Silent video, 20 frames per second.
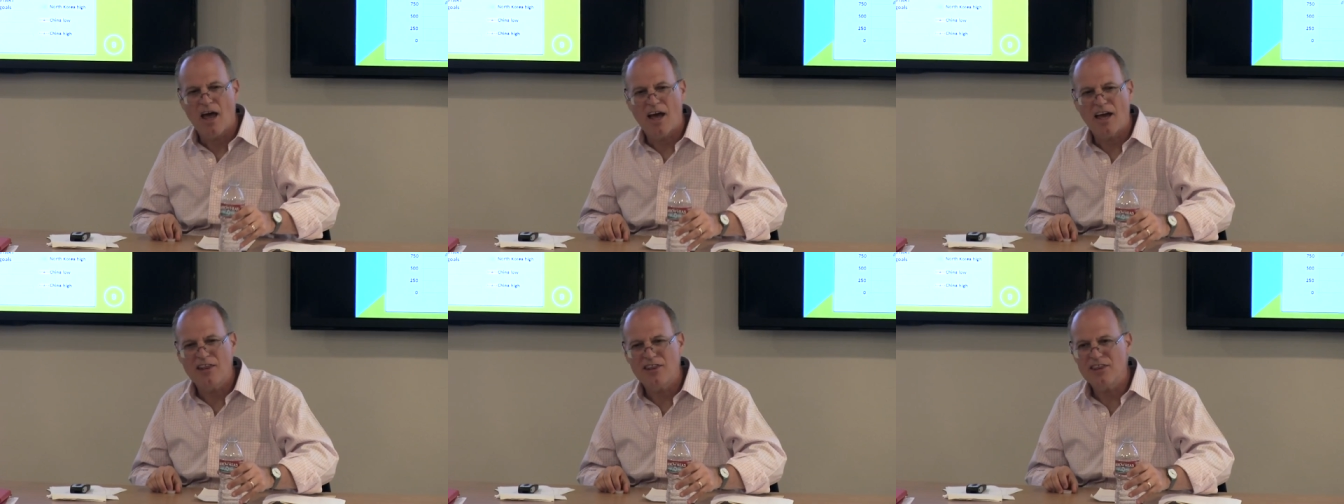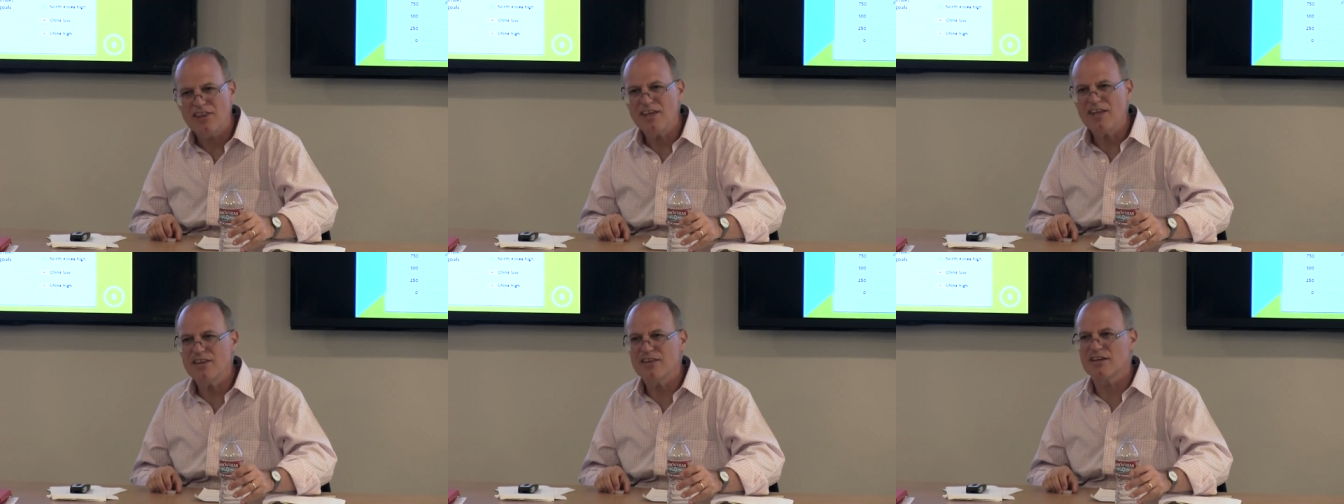I
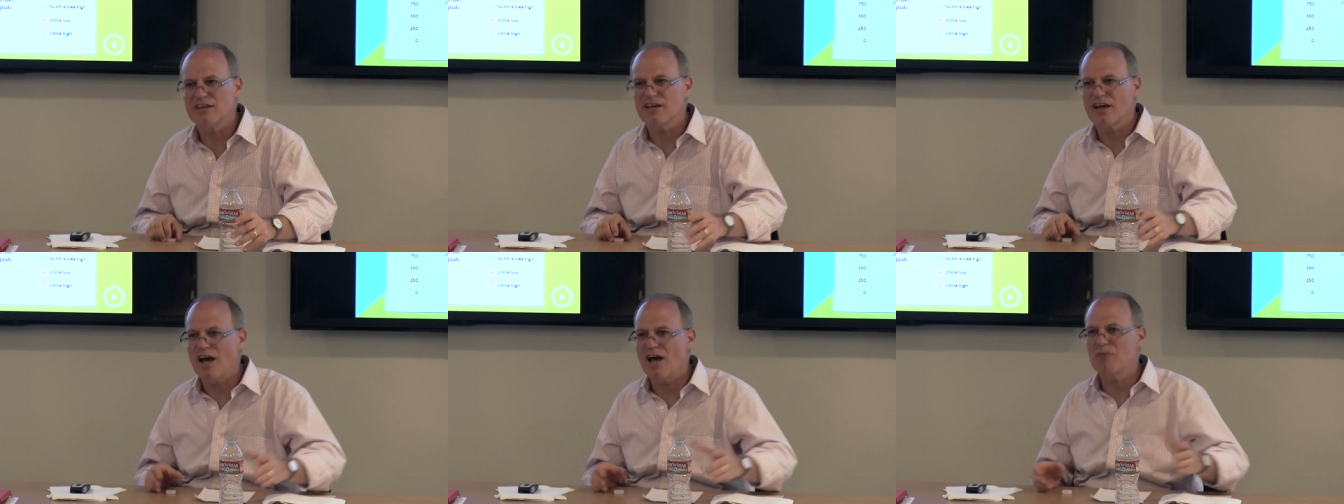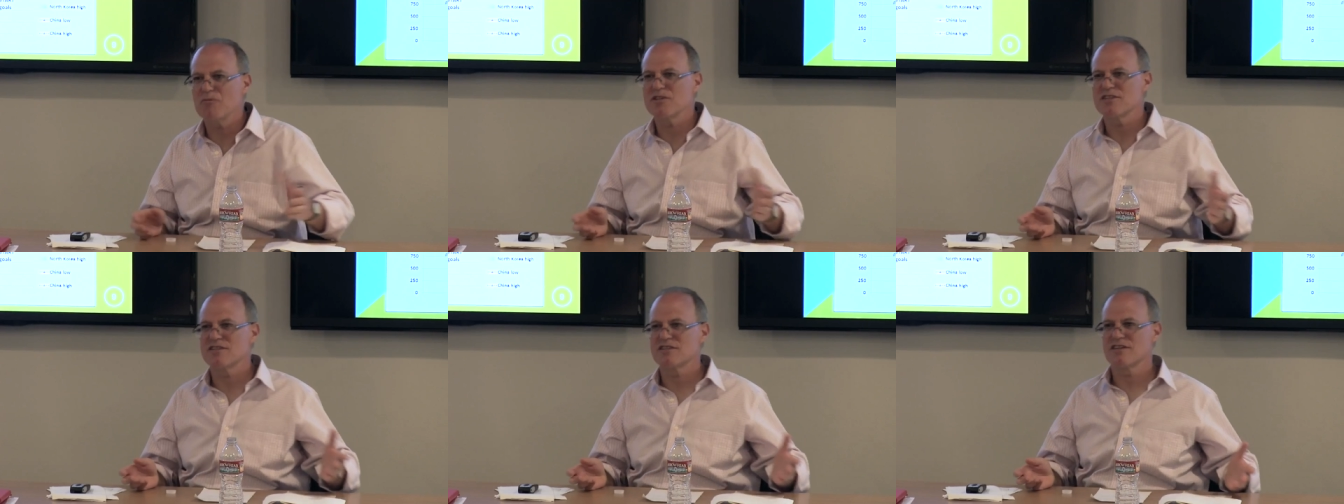think the
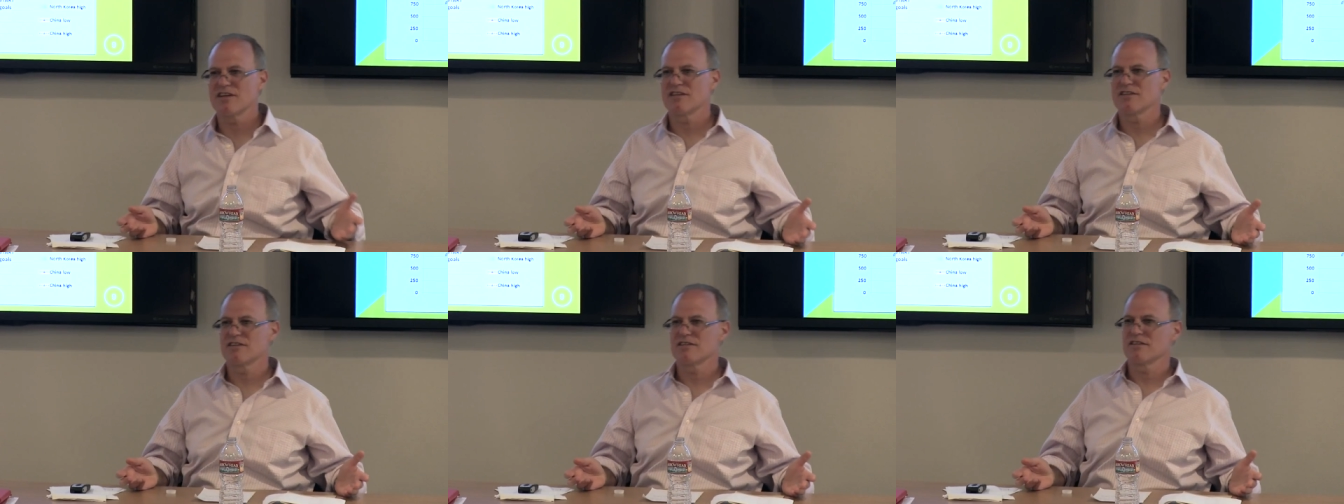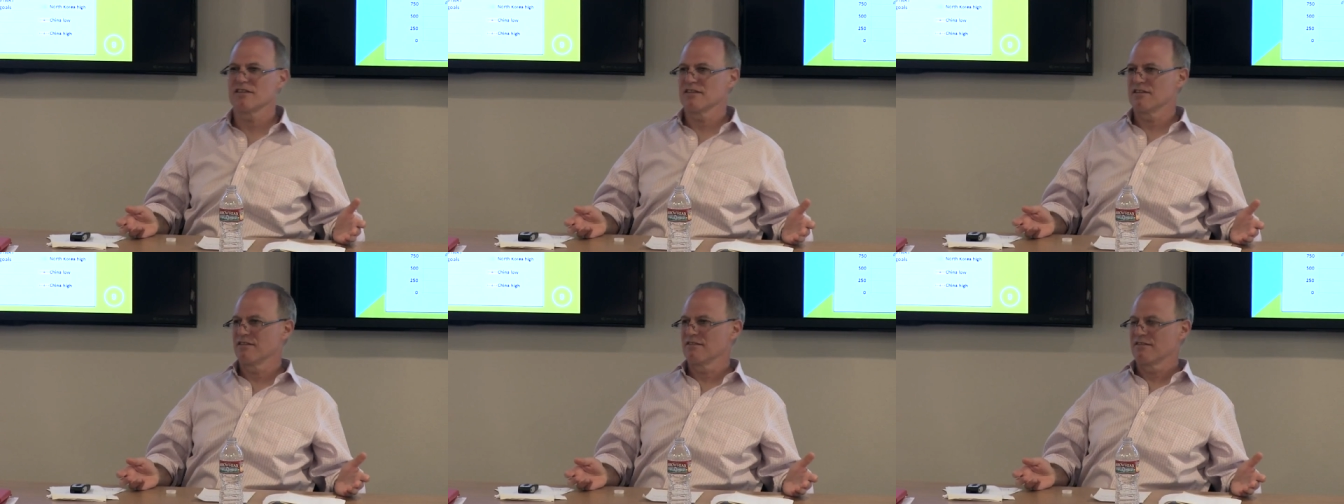common sense
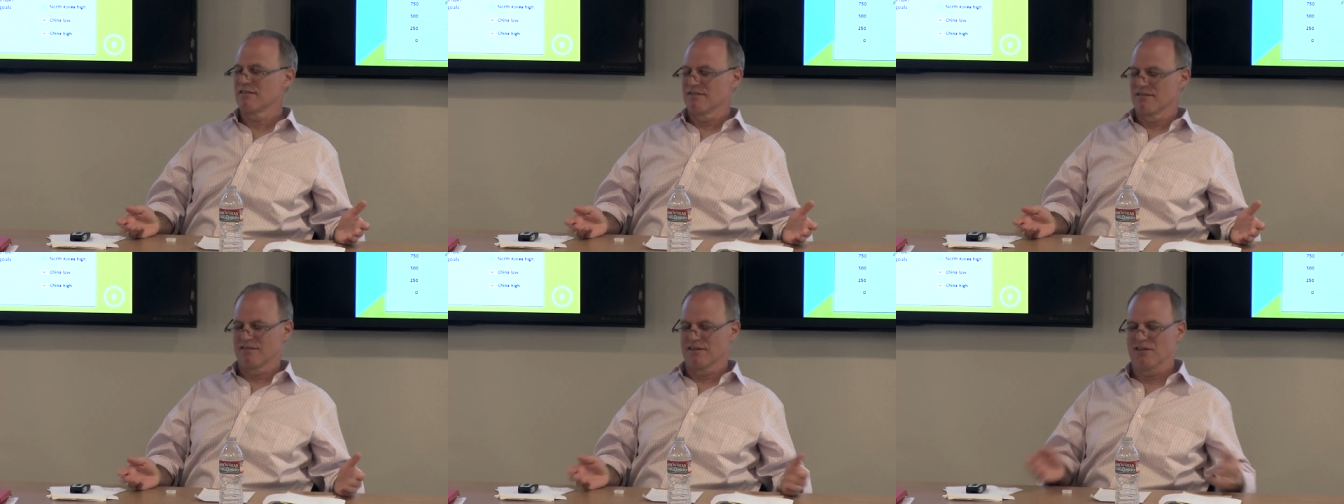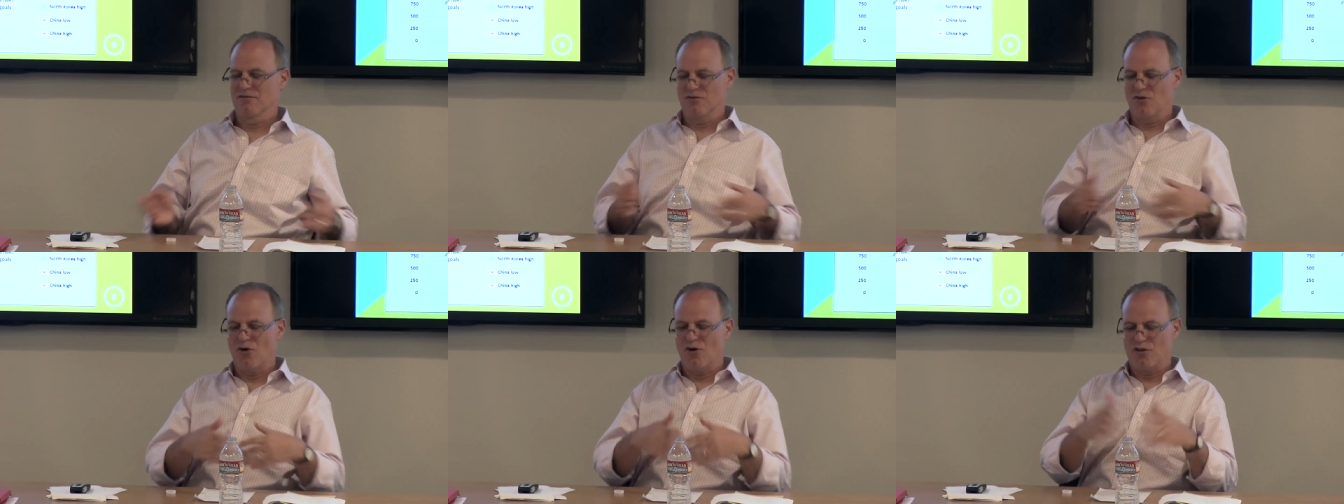of,
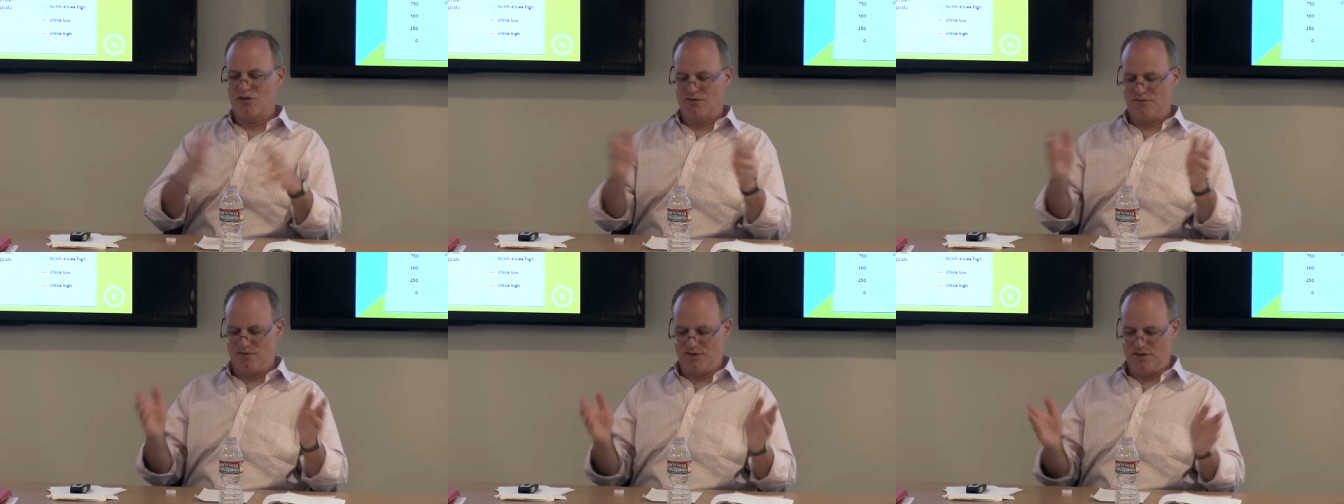of all